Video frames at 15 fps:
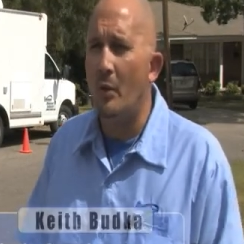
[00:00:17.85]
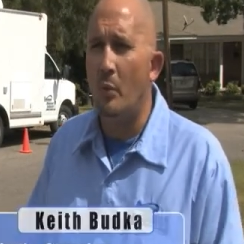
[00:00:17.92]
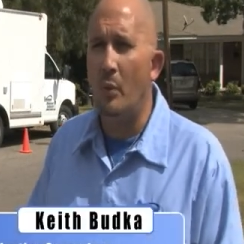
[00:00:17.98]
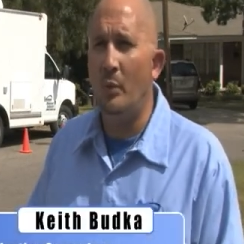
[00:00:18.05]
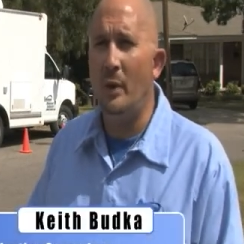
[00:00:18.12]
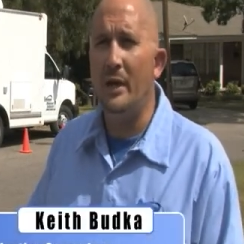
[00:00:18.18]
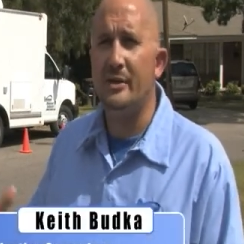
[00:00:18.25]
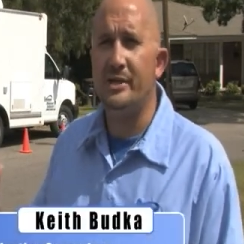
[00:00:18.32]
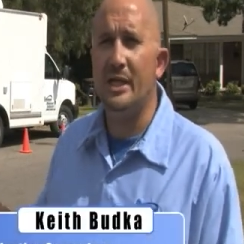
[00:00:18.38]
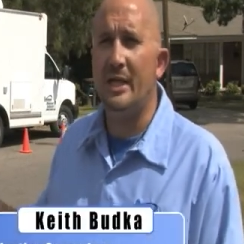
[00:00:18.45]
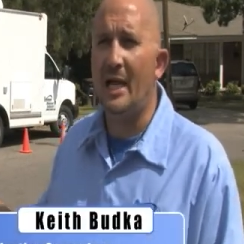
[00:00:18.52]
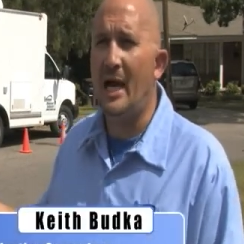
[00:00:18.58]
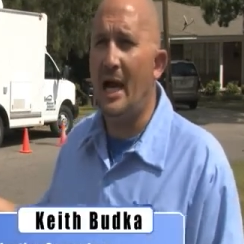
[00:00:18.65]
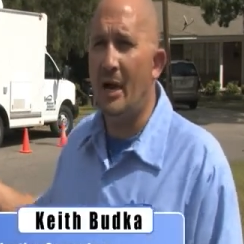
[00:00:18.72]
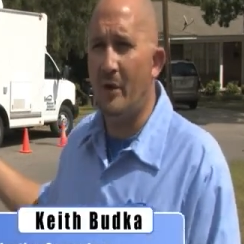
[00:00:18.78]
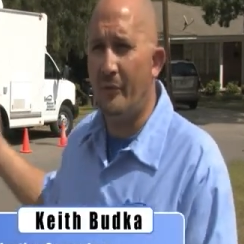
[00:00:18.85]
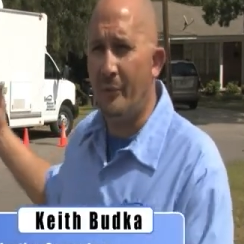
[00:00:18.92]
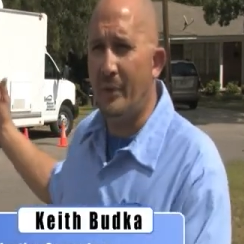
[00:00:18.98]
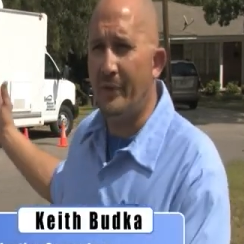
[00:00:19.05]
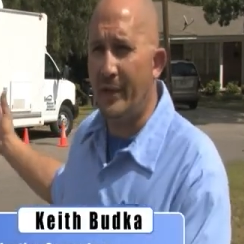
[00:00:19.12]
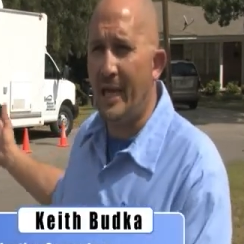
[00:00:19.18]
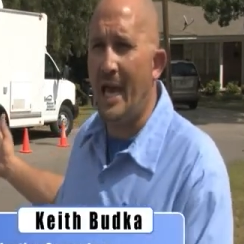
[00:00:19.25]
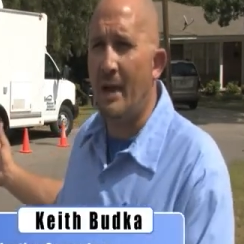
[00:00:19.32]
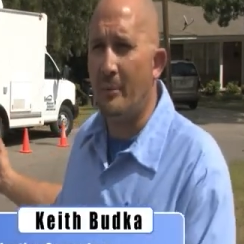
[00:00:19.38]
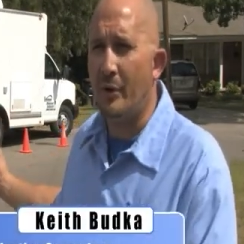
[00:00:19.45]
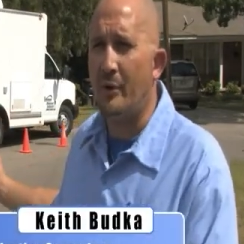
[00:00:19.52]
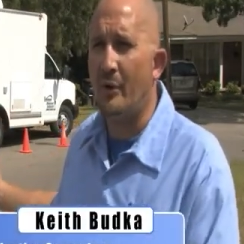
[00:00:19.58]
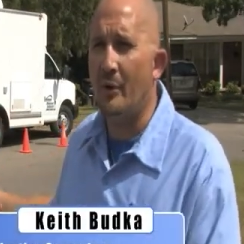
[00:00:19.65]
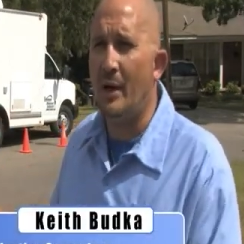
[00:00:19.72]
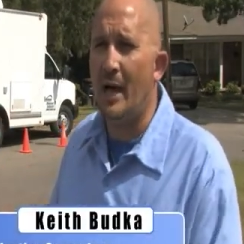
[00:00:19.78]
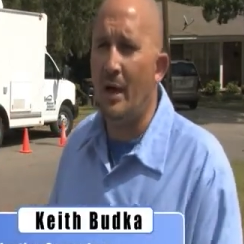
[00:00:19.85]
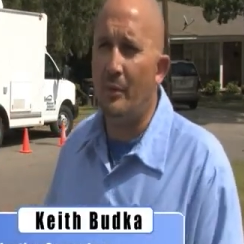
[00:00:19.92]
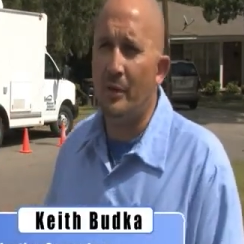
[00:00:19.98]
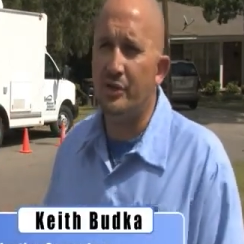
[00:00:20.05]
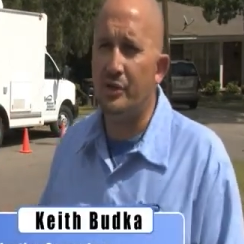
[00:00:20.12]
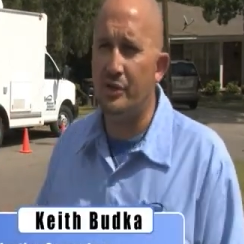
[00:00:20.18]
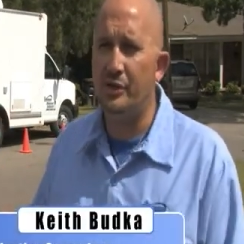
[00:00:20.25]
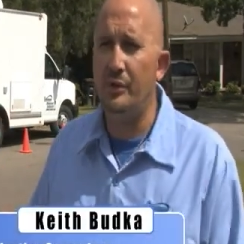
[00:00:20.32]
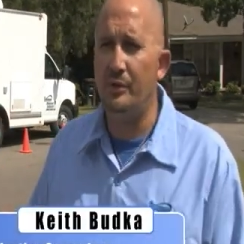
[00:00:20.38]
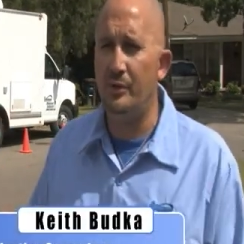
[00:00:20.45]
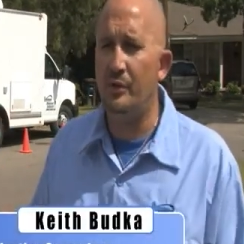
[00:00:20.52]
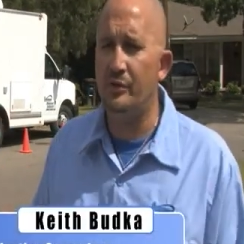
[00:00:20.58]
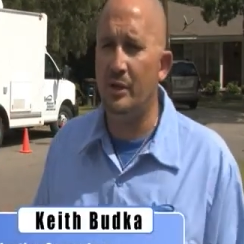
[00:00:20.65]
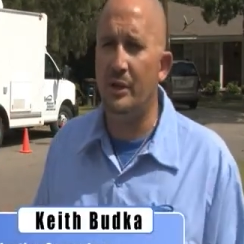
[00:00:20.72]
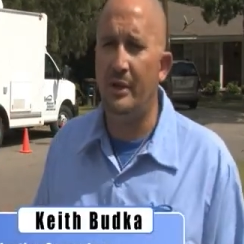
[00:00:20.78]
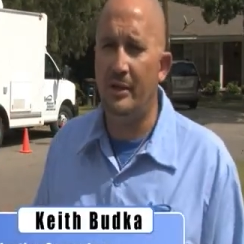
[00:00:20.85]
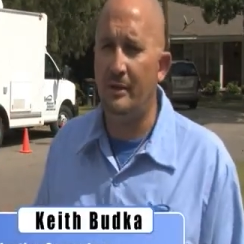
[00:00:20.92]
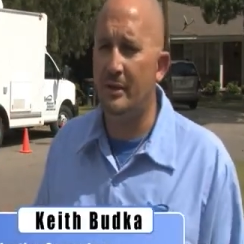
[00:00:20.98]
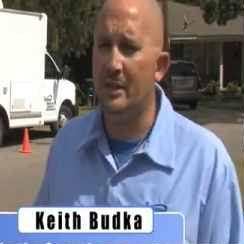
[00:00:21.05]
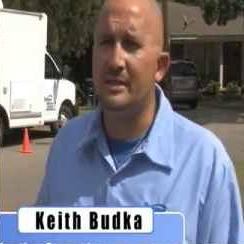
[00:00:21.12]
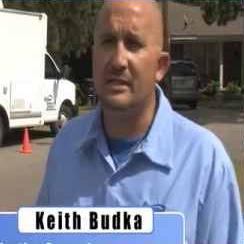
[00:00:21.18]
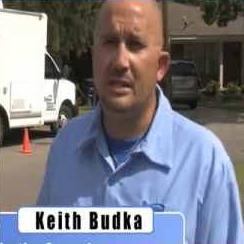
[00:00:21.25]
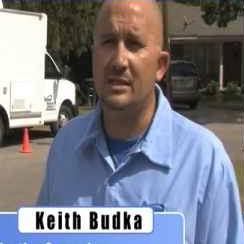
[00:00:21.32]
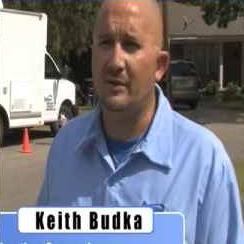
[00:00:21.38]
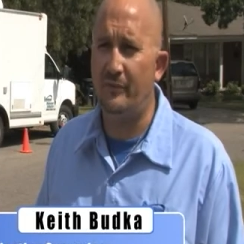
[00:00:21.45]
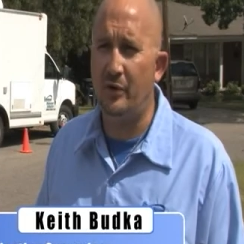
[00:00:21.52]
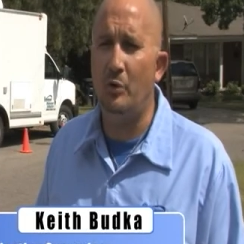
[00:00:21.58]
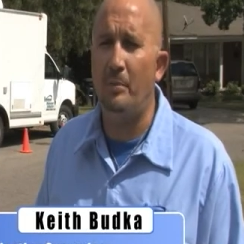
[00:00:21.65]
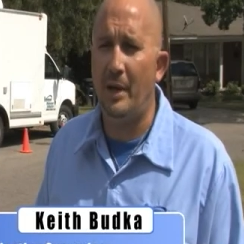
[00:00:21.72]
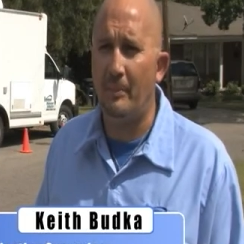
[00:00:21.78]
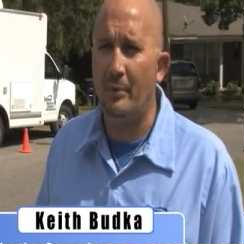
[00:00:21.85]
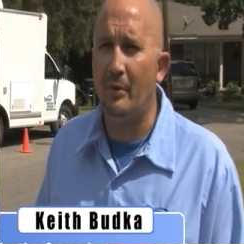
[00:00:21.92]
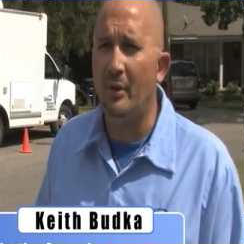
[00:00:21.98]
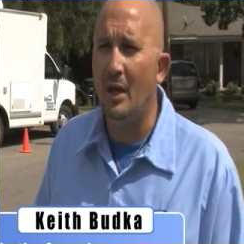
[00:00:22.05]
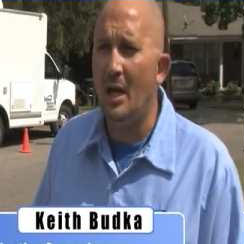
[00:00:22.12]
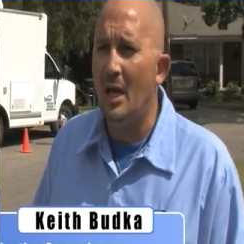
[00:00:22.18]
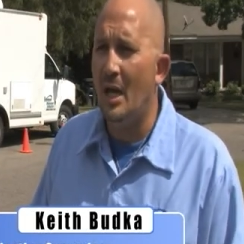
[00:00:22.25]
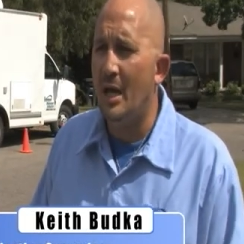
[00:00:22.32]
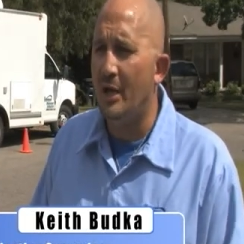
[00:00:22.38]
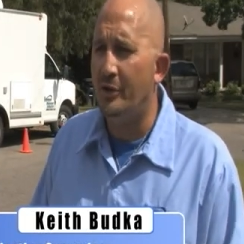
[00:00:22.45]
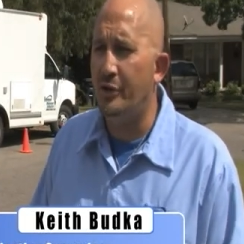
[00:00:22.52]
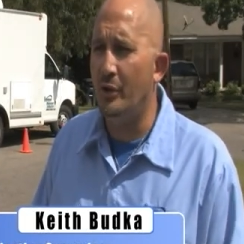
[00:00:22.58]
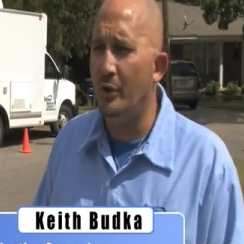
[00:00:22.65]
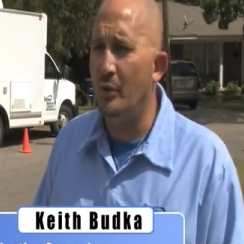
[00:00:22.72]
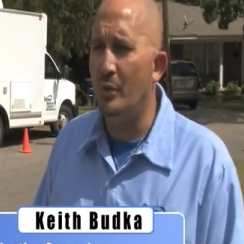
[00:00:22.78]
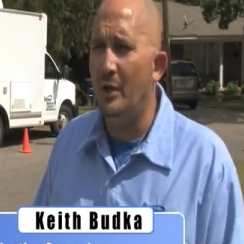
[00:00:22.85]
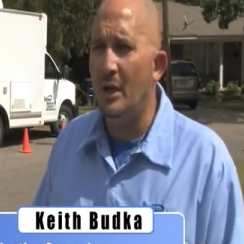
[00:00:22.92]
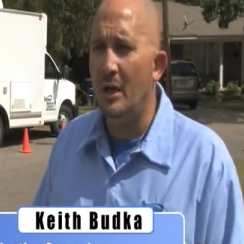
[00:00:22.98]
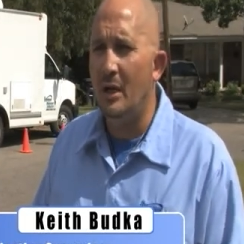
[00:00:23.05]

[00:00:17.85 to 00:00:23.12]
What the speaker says: we'll send Kyle with the camera crew out, which is usually consists of 2 people, to